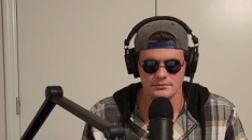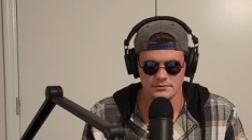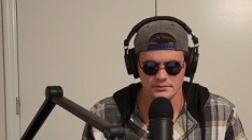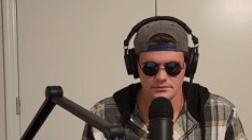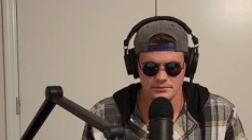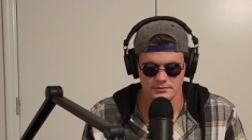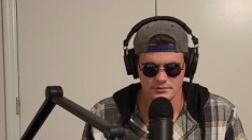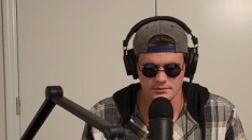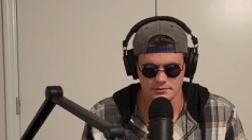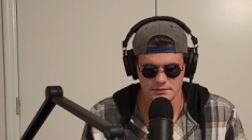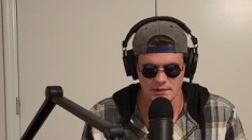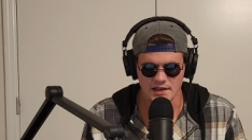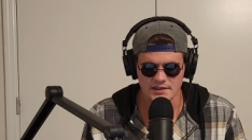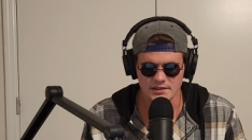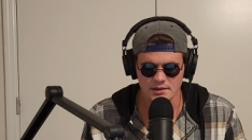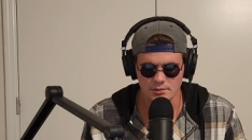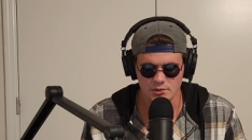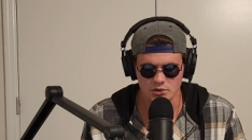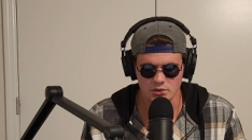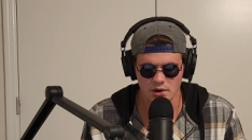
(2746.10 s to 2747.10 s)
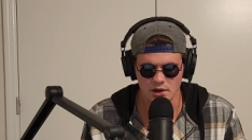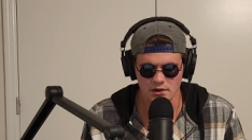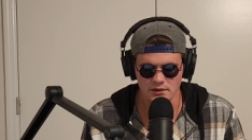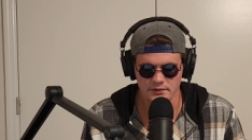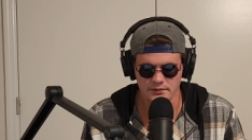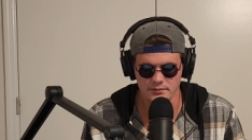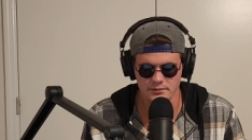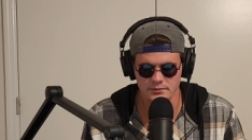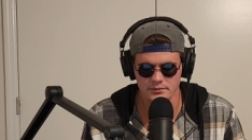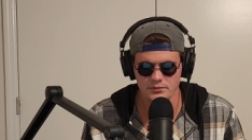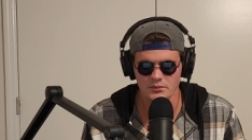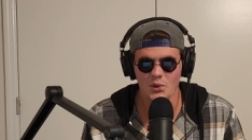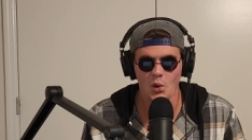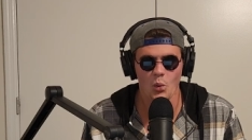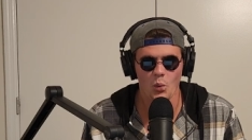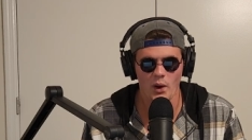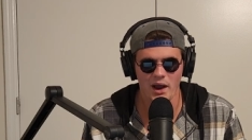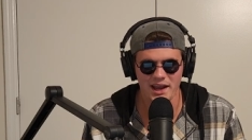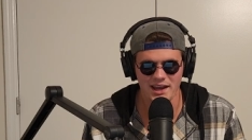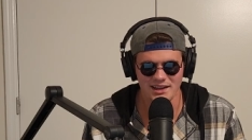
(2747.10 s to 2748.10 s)
That's number 12. But
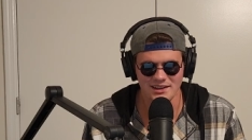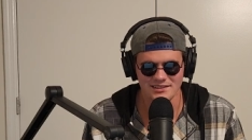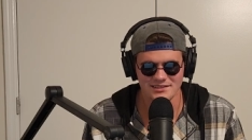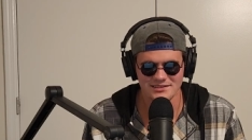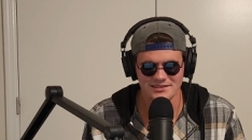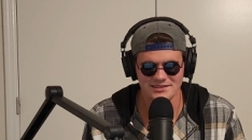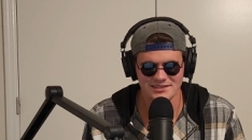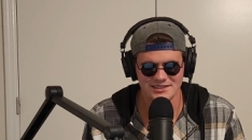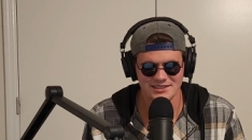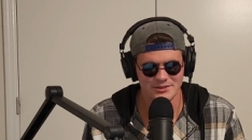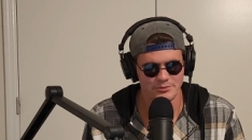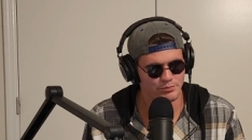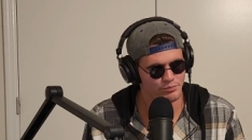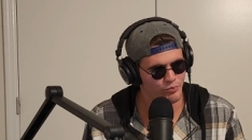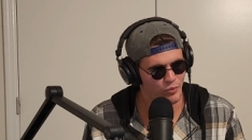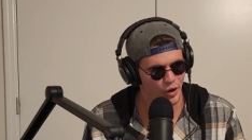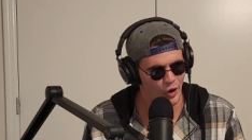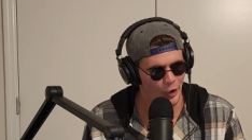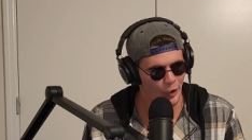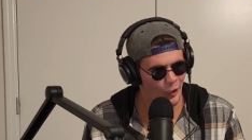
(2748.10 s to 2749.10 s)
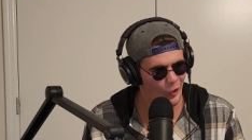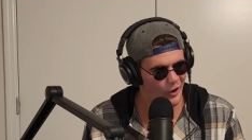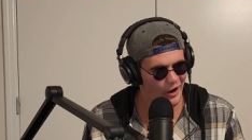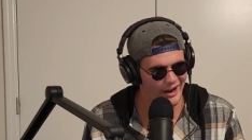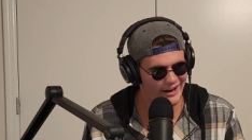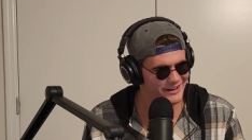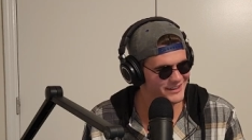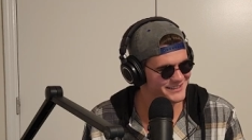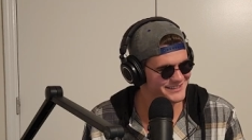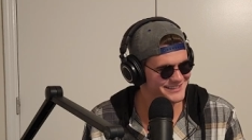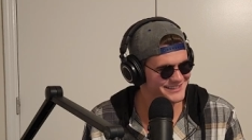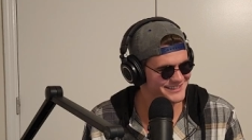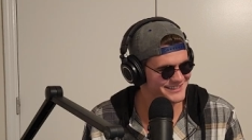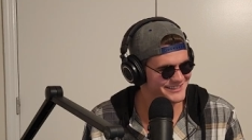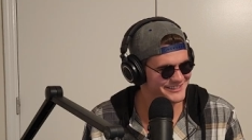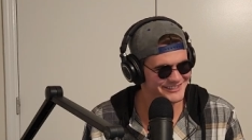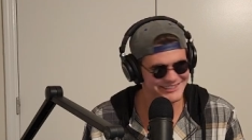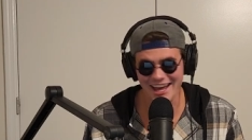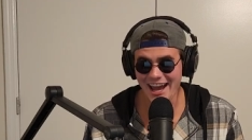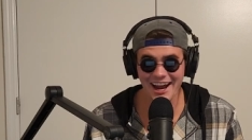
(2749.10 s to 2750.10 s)
wait, but wait,
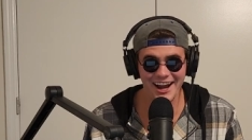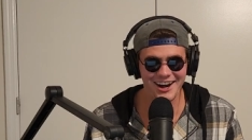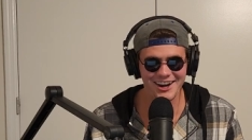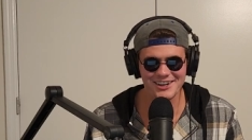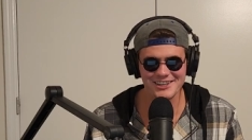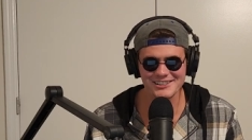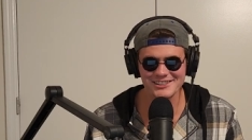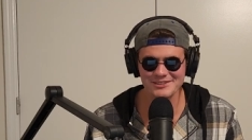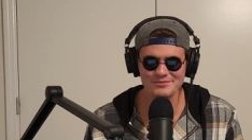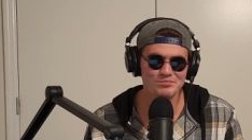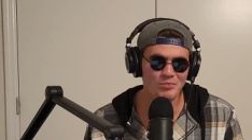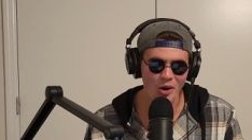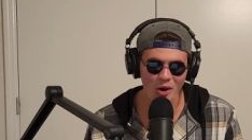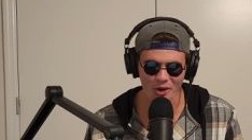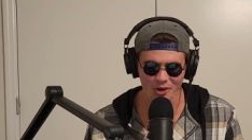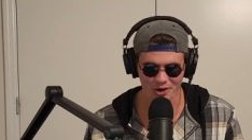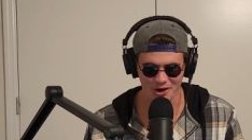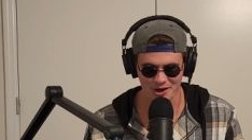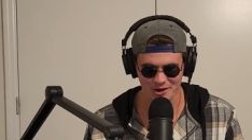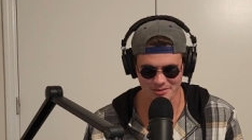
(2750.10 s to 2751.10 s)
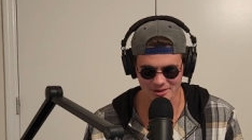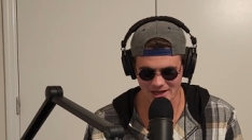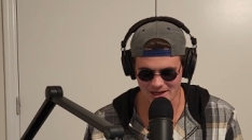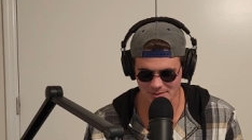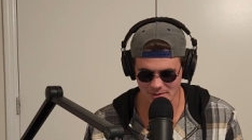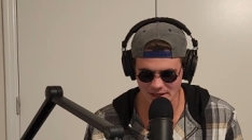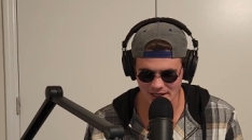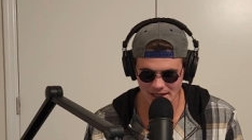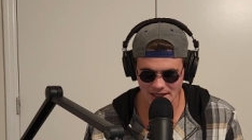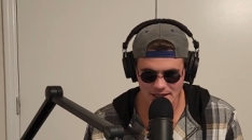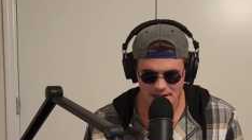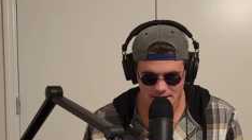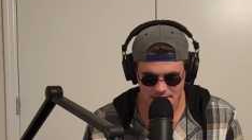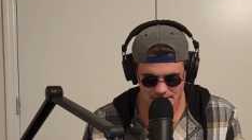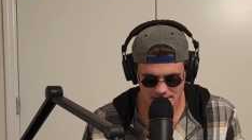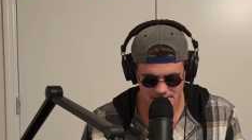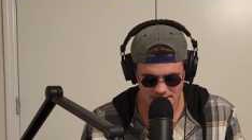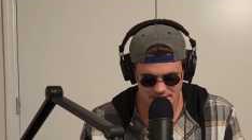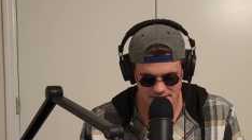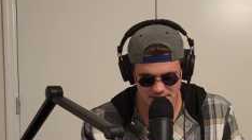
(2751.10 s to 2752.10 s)
there's more, baby.
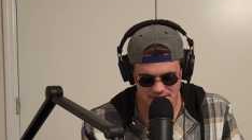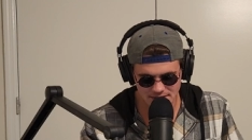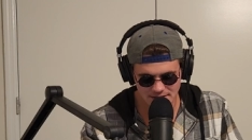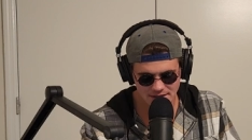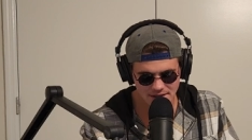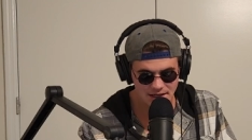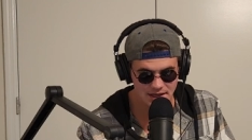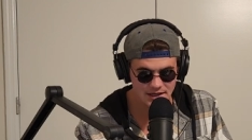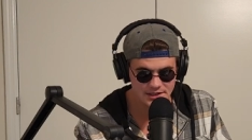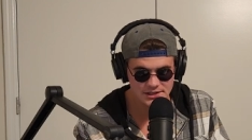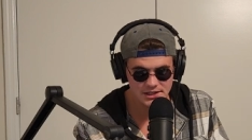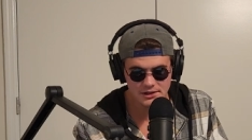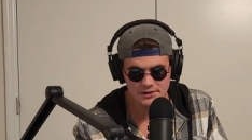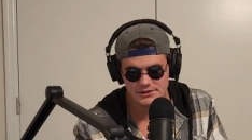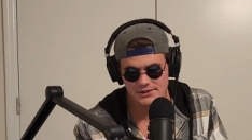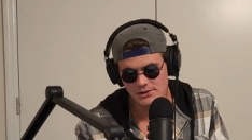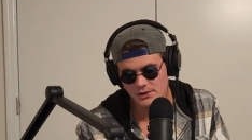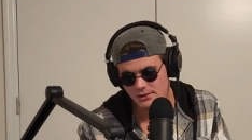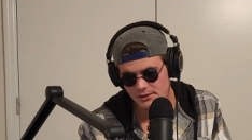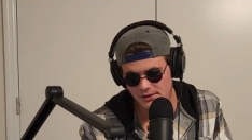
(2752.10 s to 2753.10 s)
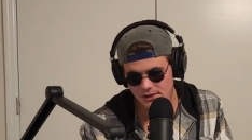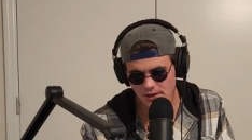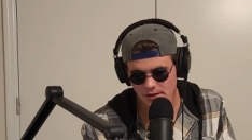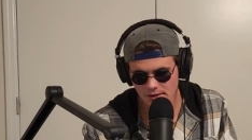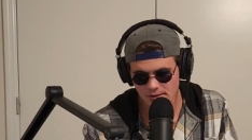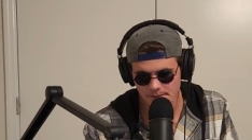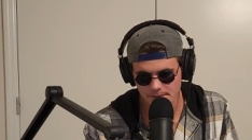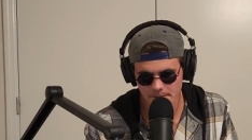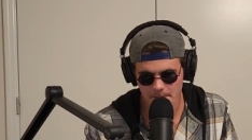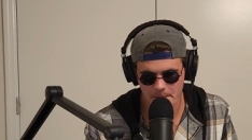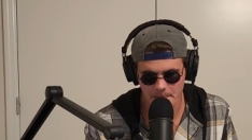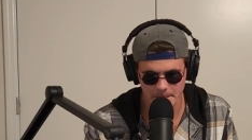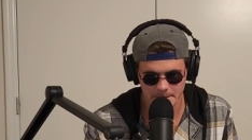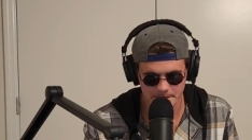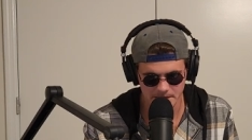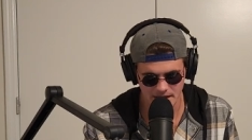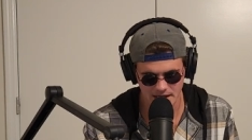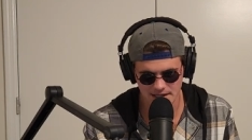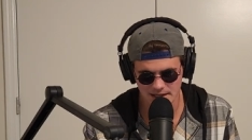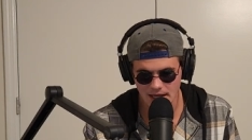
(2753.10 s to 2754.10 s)
Can I share a story with you?
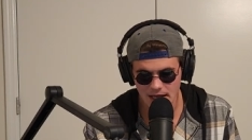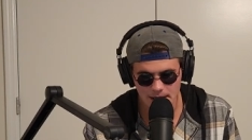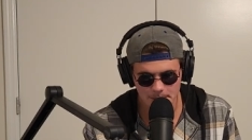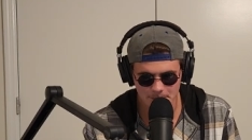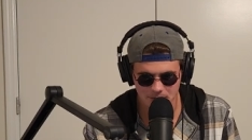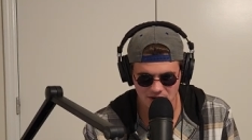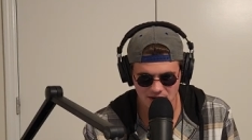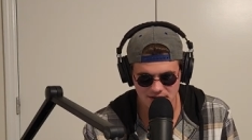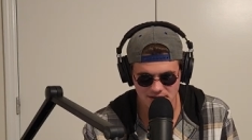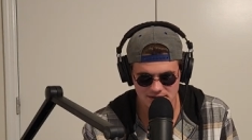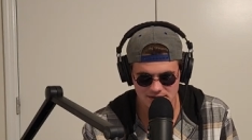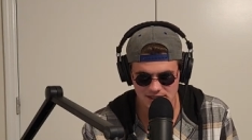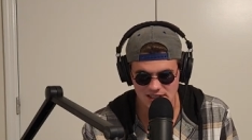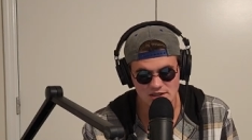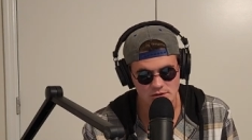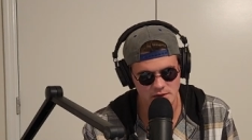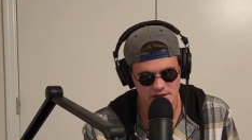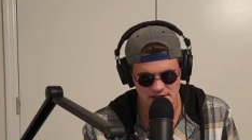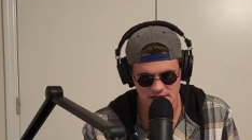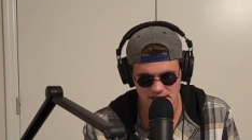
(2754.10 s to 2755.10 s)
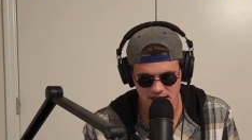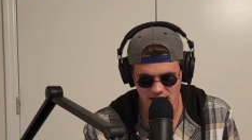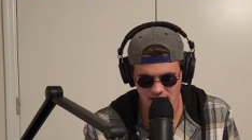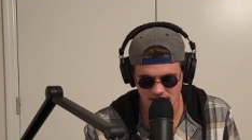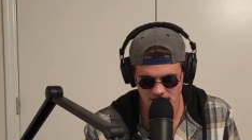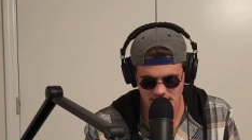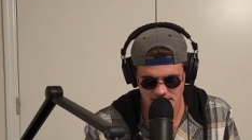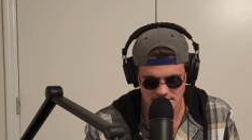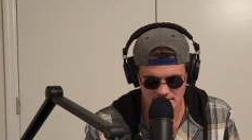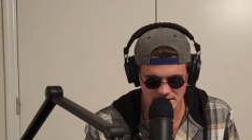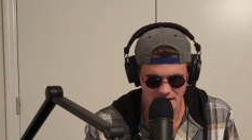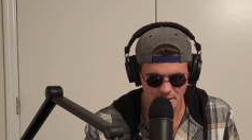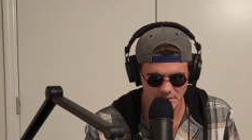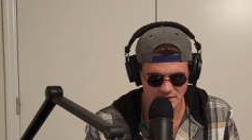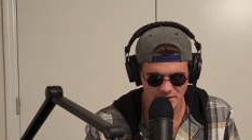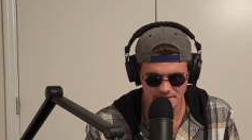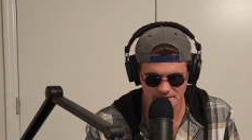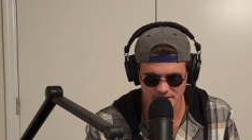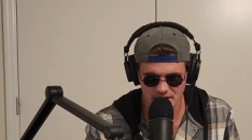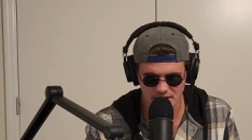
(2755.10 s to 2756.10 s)
And then in parentheses, once again, stop with the
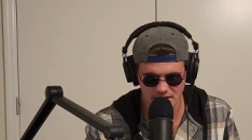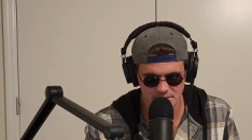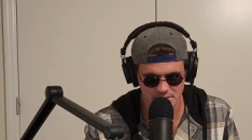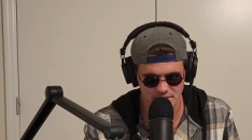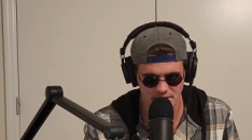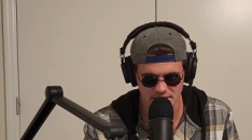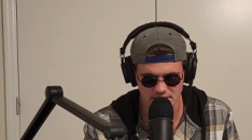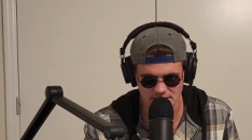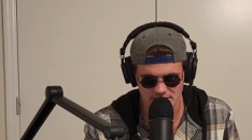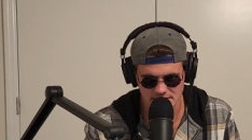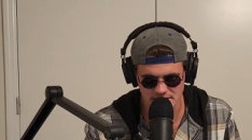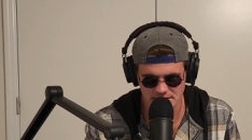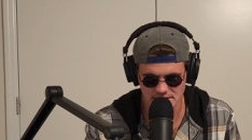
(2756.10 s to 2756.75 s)
fucking parentheses.